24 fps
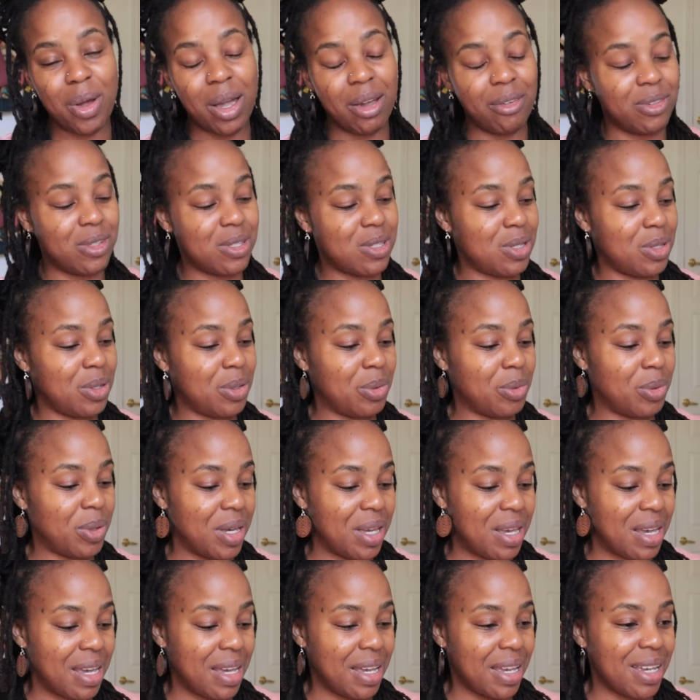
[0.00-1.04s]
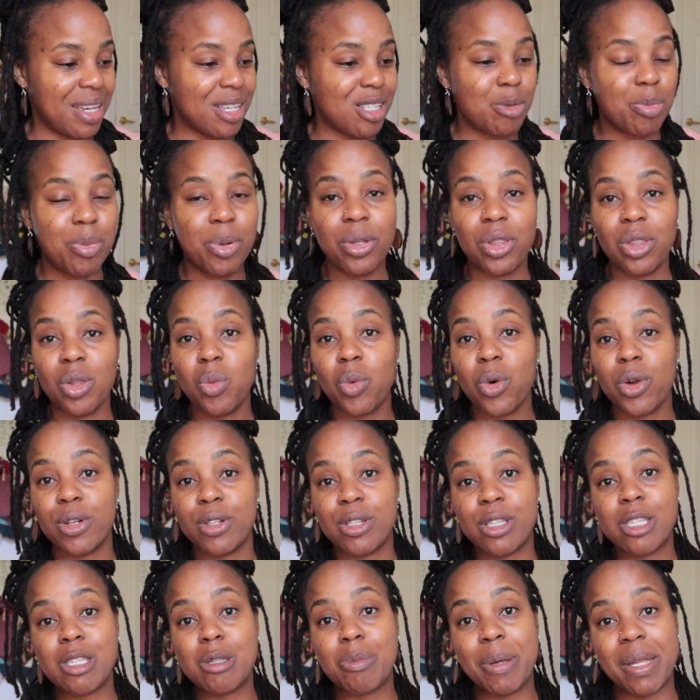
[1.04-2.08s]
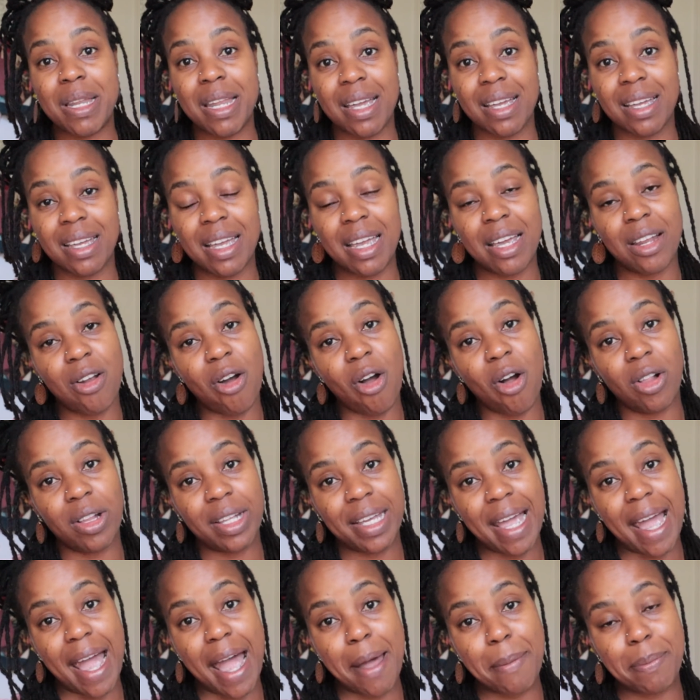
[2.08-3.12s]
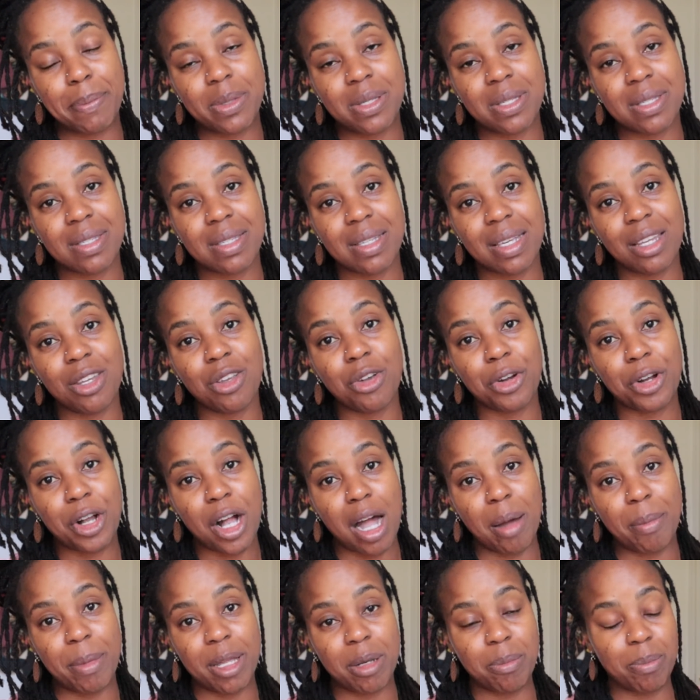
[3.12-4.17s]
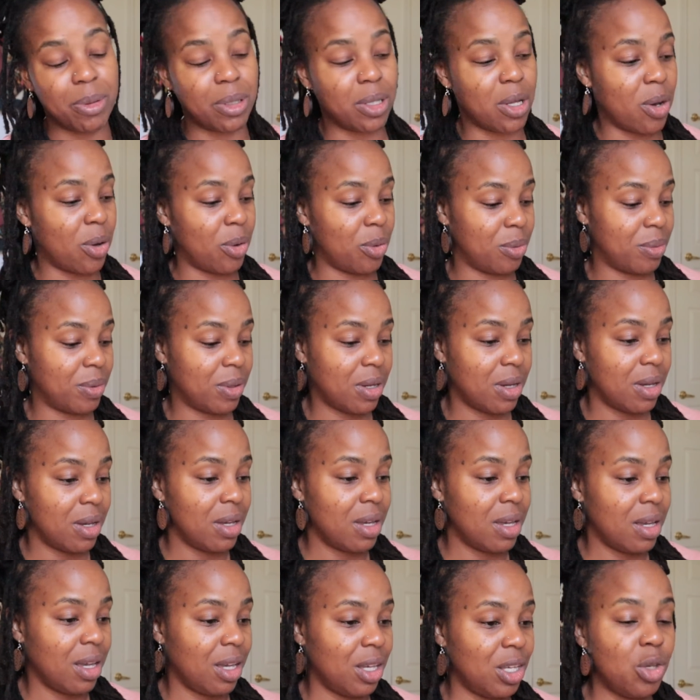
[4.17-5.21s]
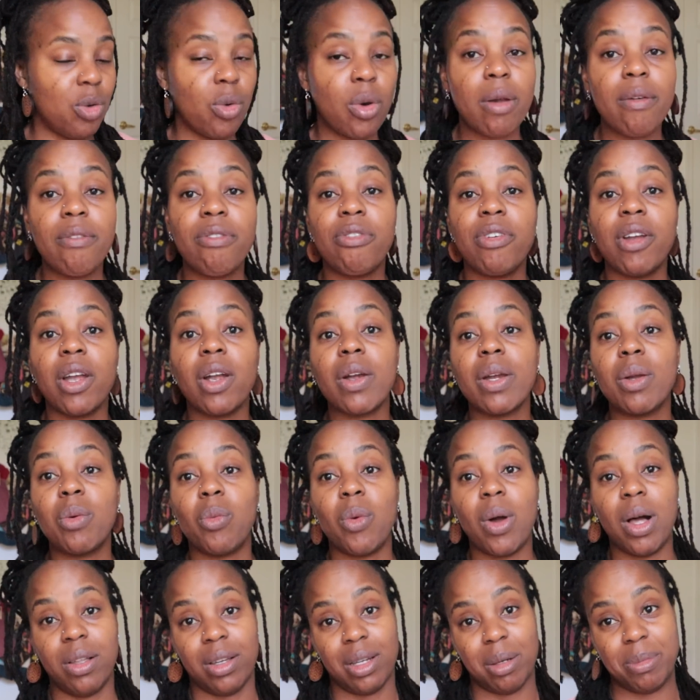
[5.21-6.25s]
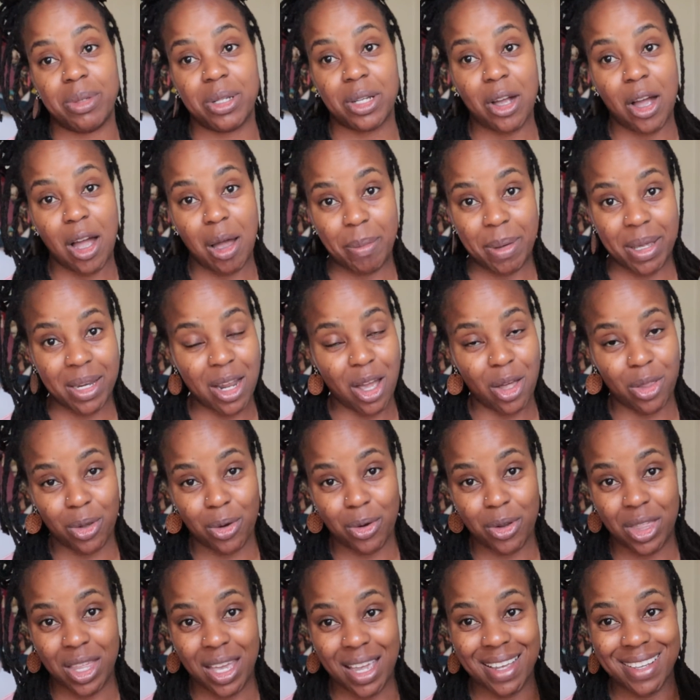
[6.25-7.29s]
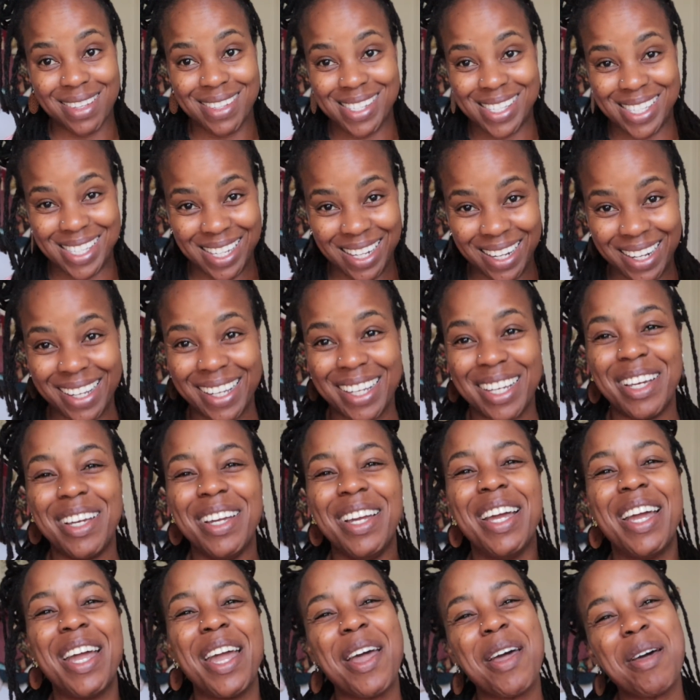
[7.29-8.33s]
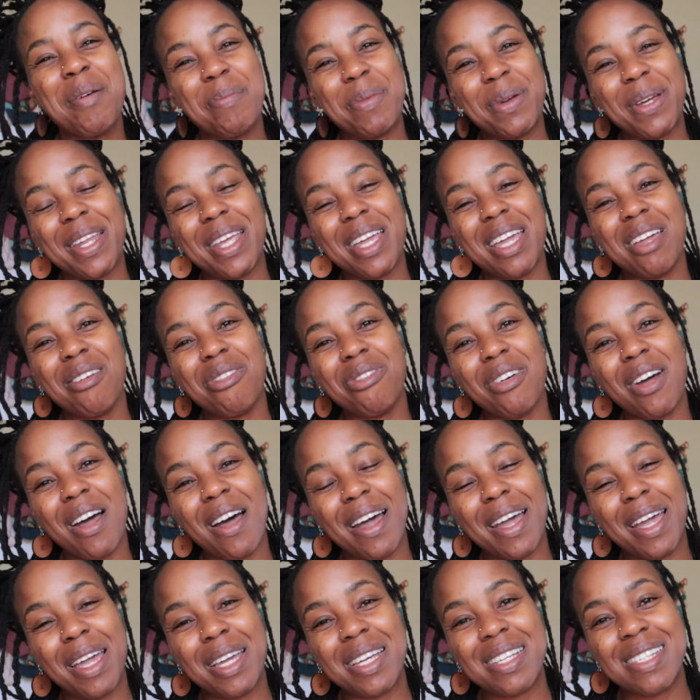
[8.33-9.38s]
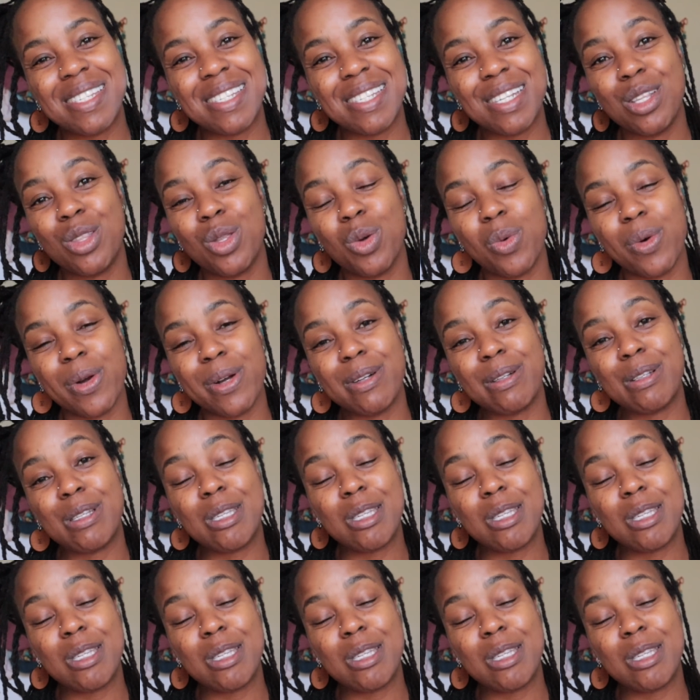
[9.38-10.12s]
have to do is put the word spinning in all caps in your comment below. You are very welcome to comment other things. But if I see the word